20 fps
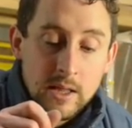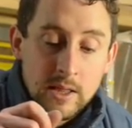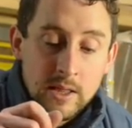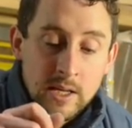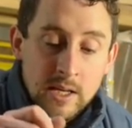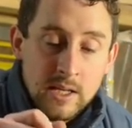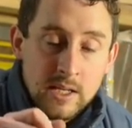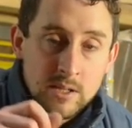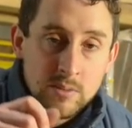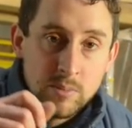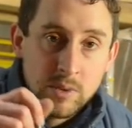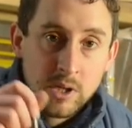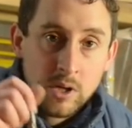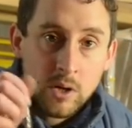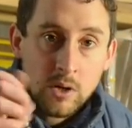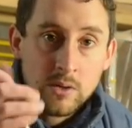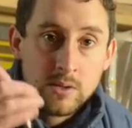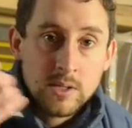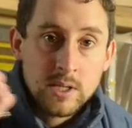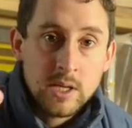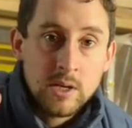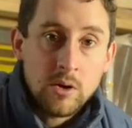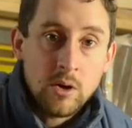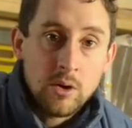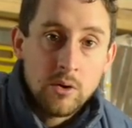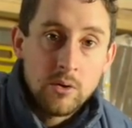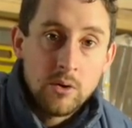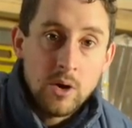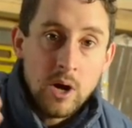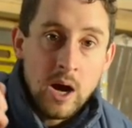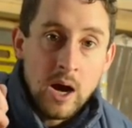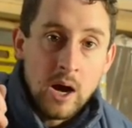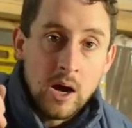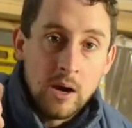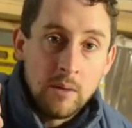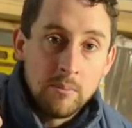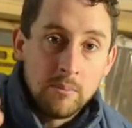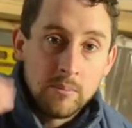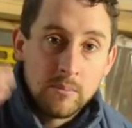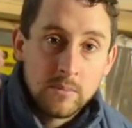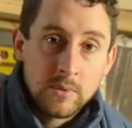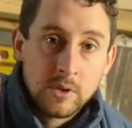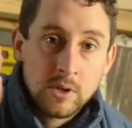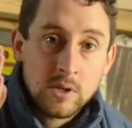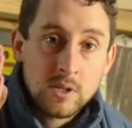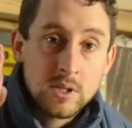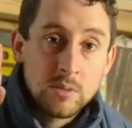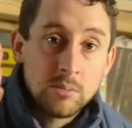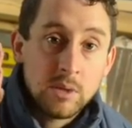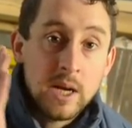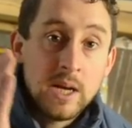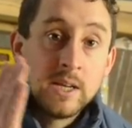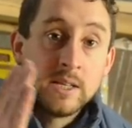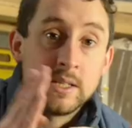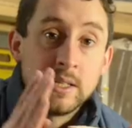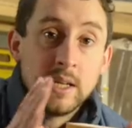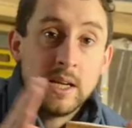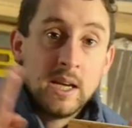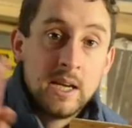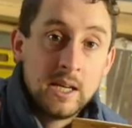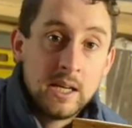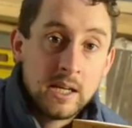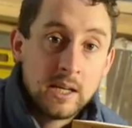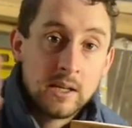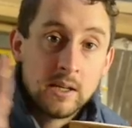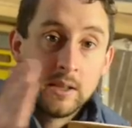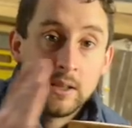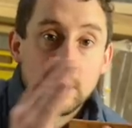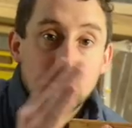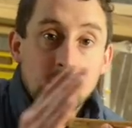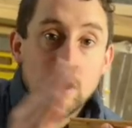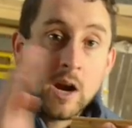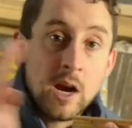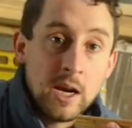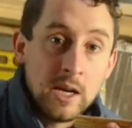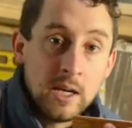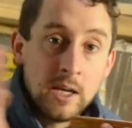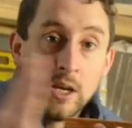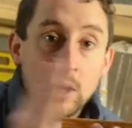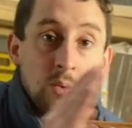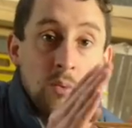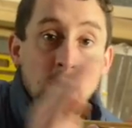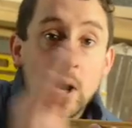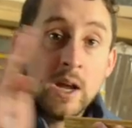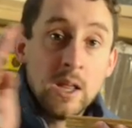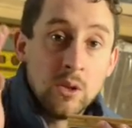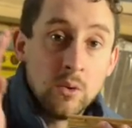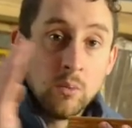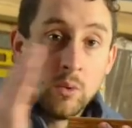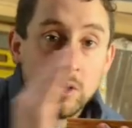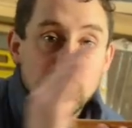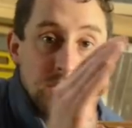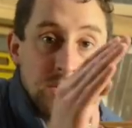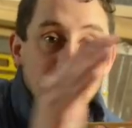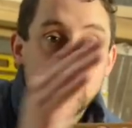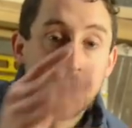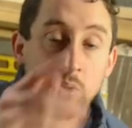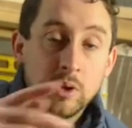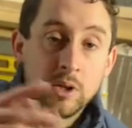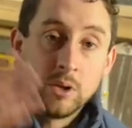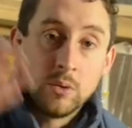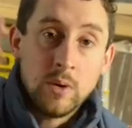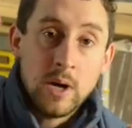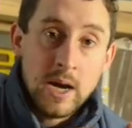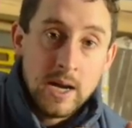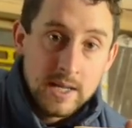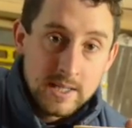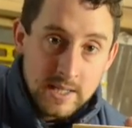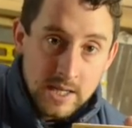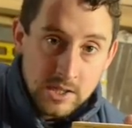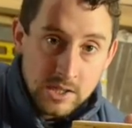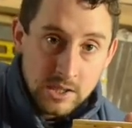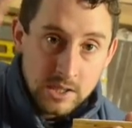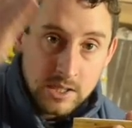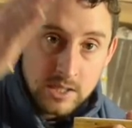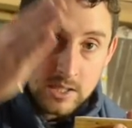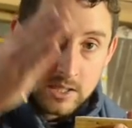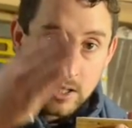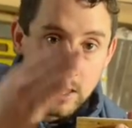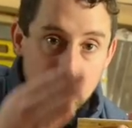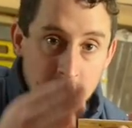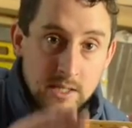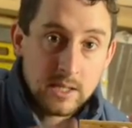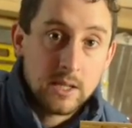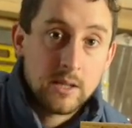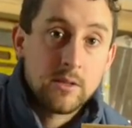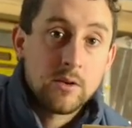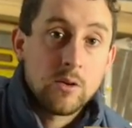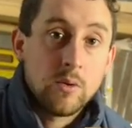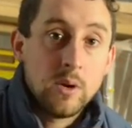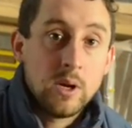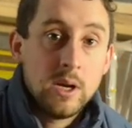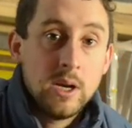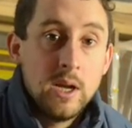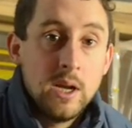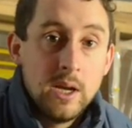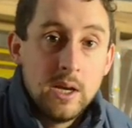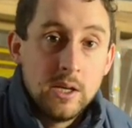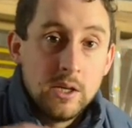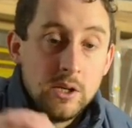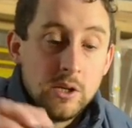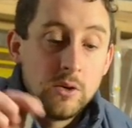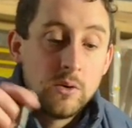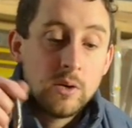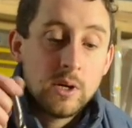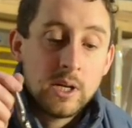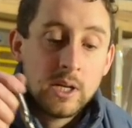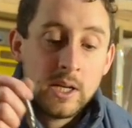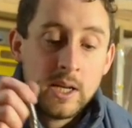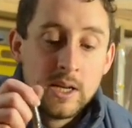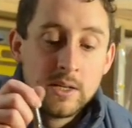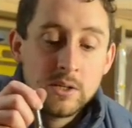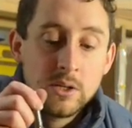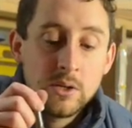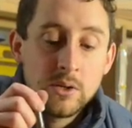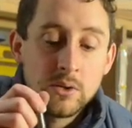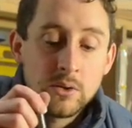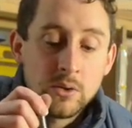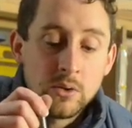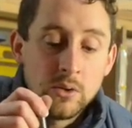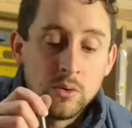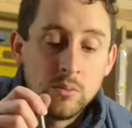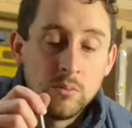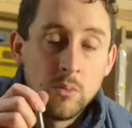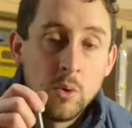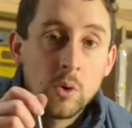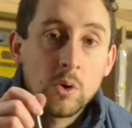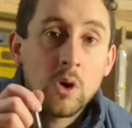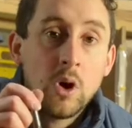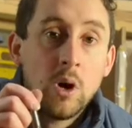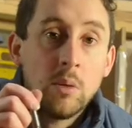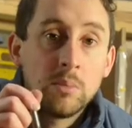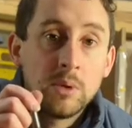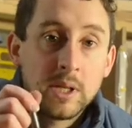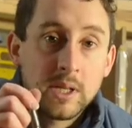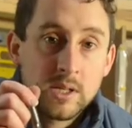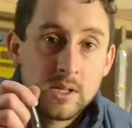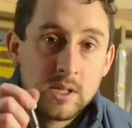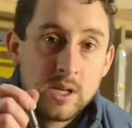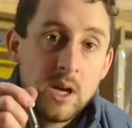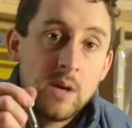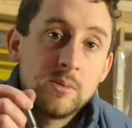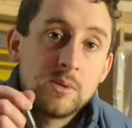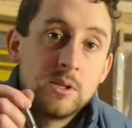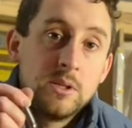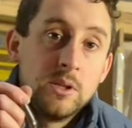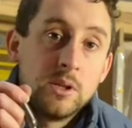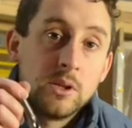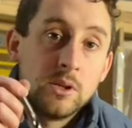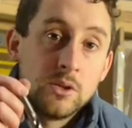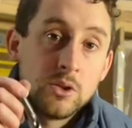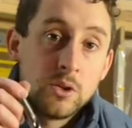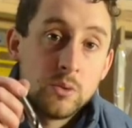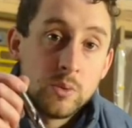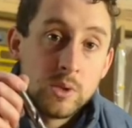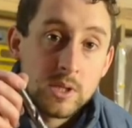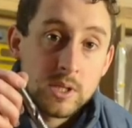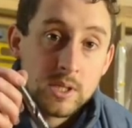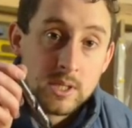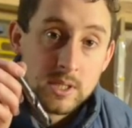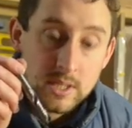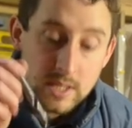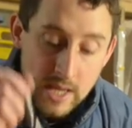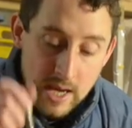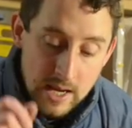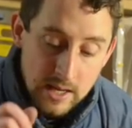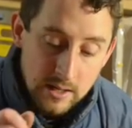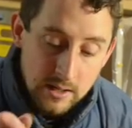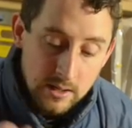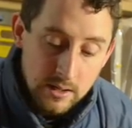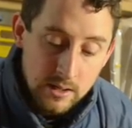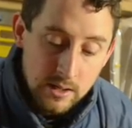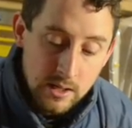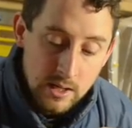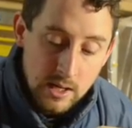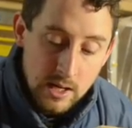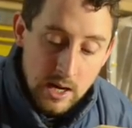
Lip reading: these, because they're not, because the blade isn't hitting the grain in a way that wants to pull it away, it's actually slicing through it, it allows you to do more complex shapes than you could do with a standard